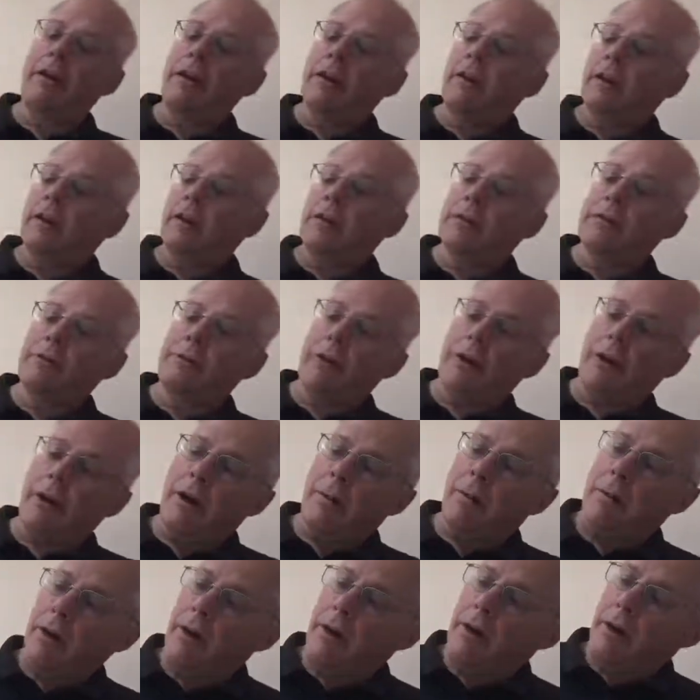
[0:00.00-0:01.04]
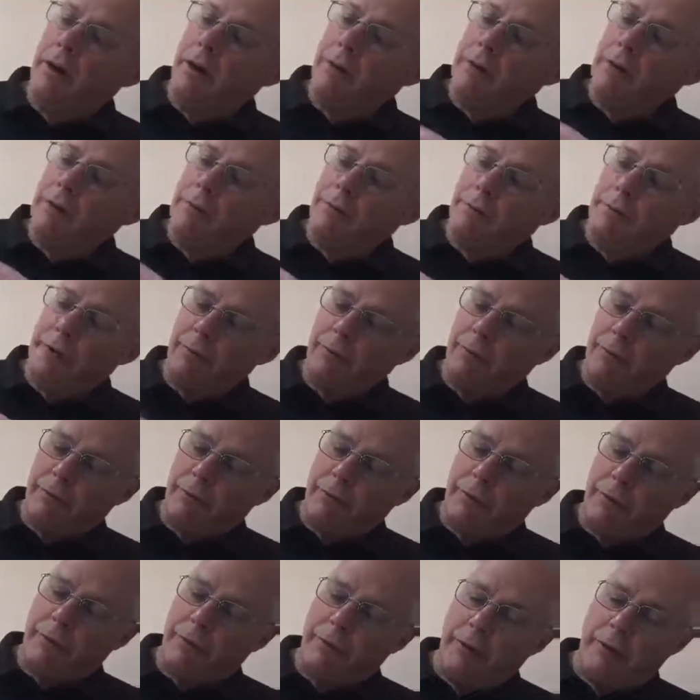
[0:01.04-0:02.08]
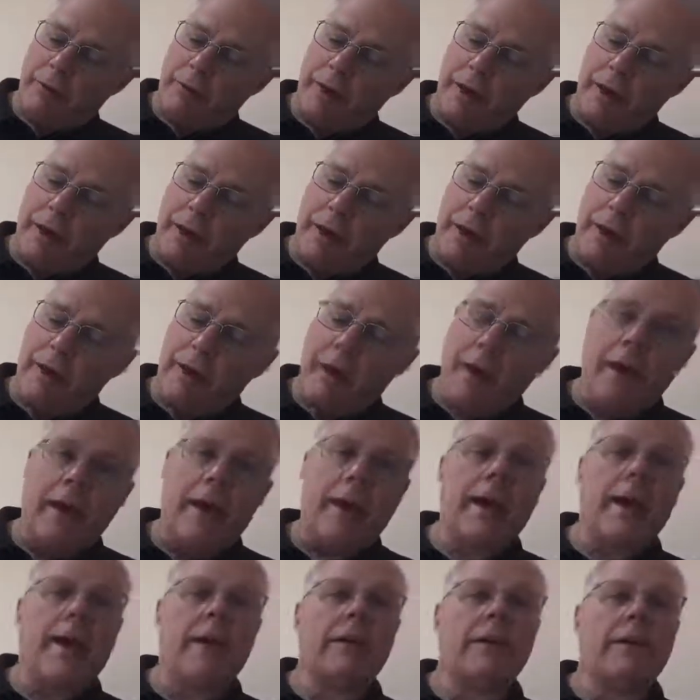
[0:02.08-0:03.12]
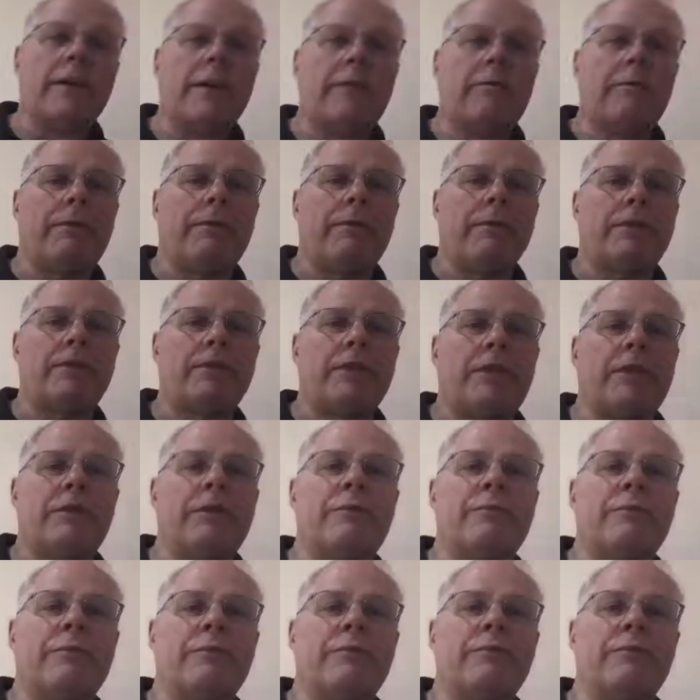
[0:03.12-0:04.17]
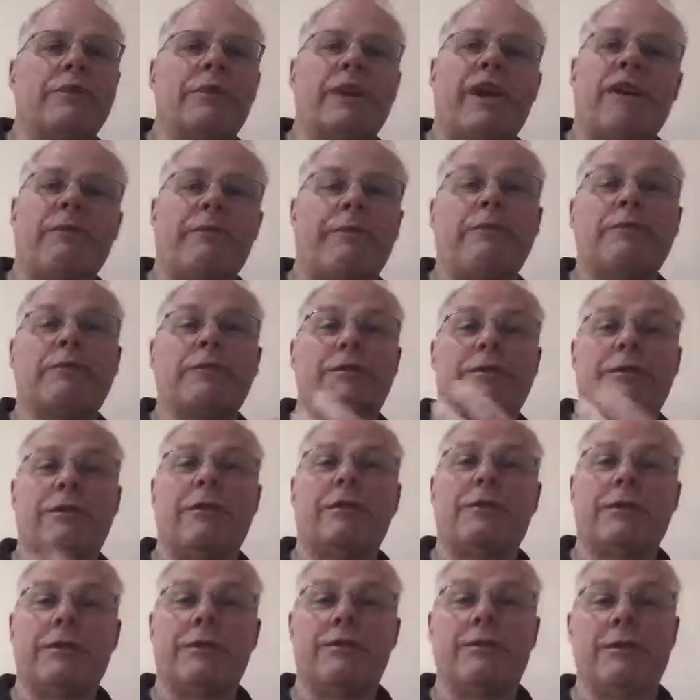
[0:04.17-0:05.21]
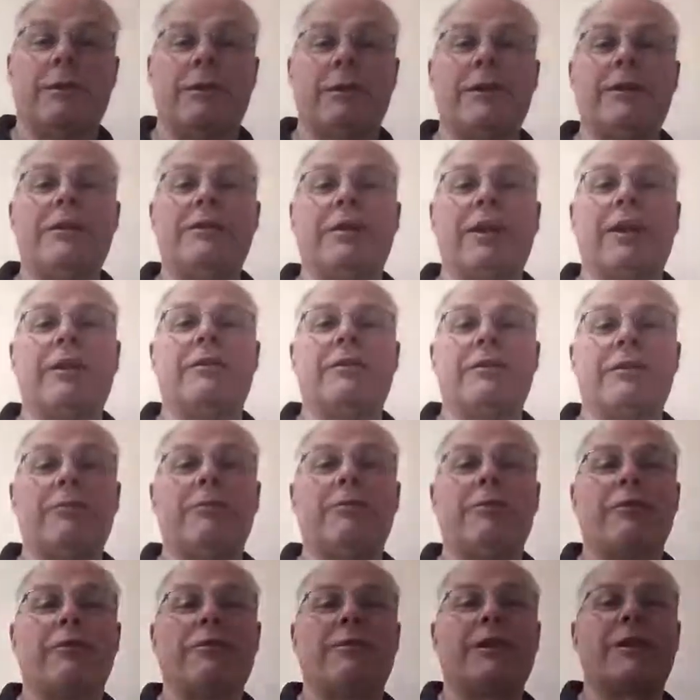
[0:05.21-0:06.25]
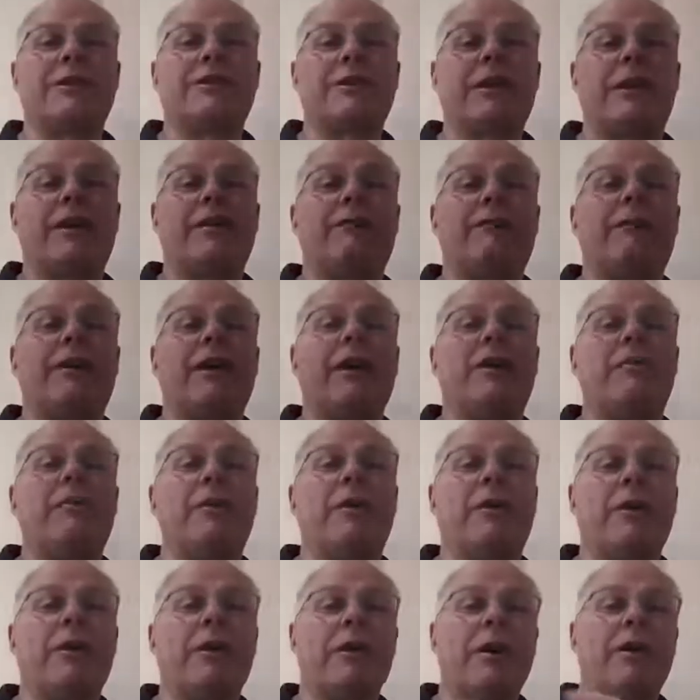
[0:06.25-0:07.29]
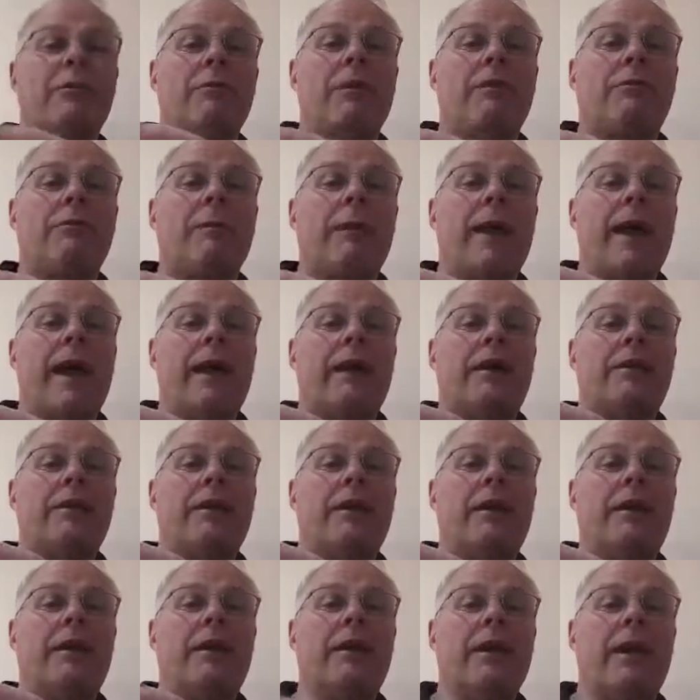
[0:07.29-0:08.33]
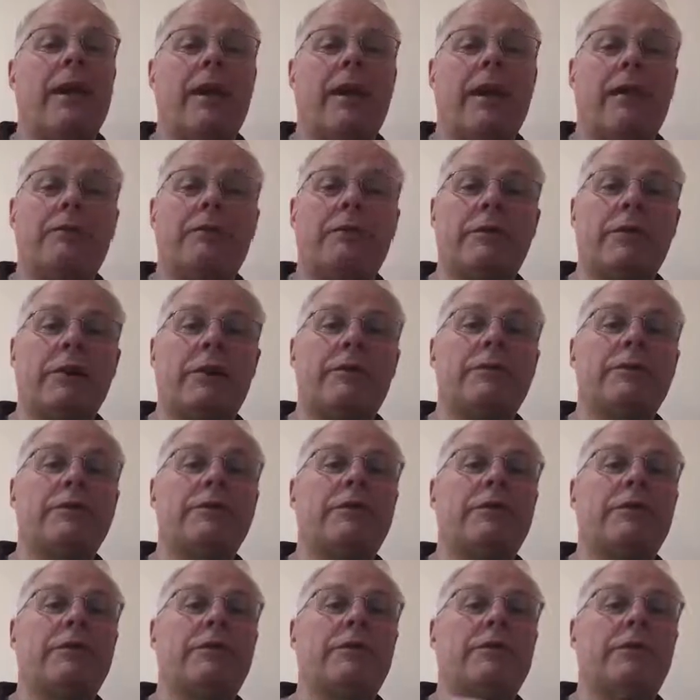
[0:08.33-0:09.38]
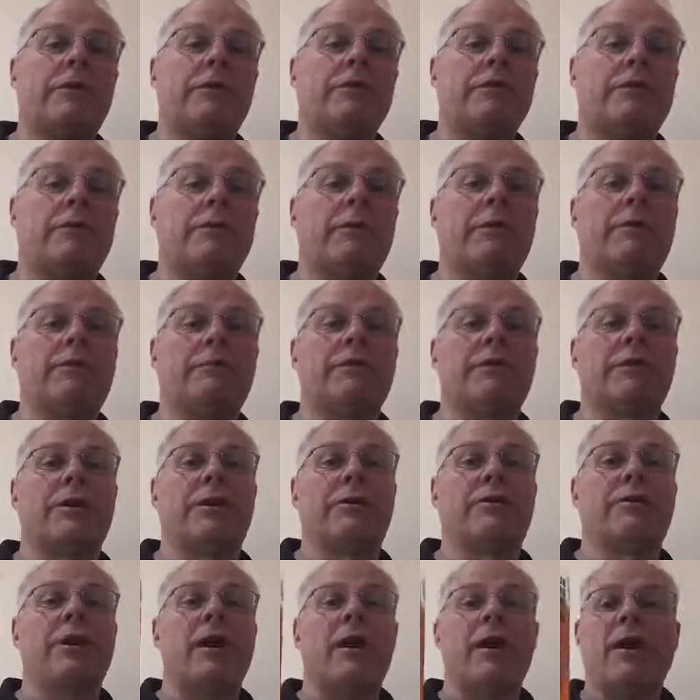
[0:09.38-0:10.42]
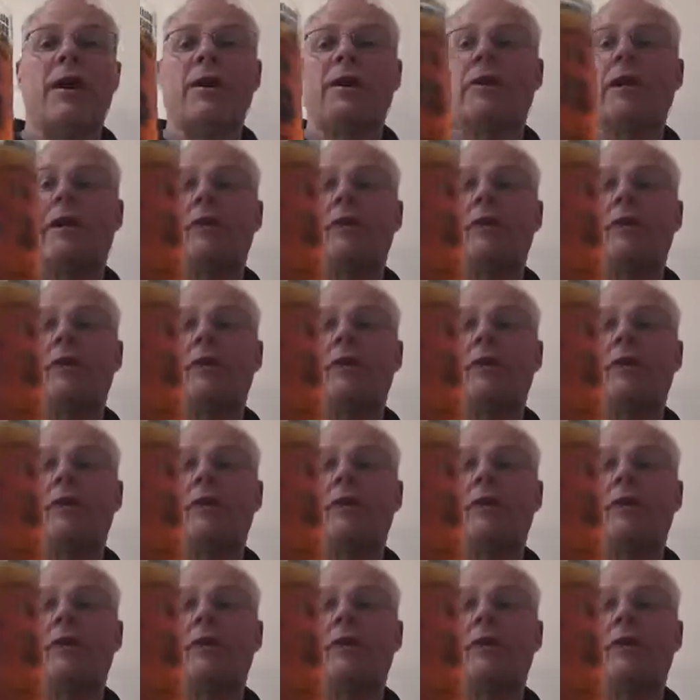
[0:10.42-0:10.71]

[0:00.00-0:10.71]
it's got our partners Brentwood Brewery on there, and a couple of East London breweries there. Unfortunately, there's no East London brewery itself there, but one from Hackney and Redemption are in Tottenham. So, yeah,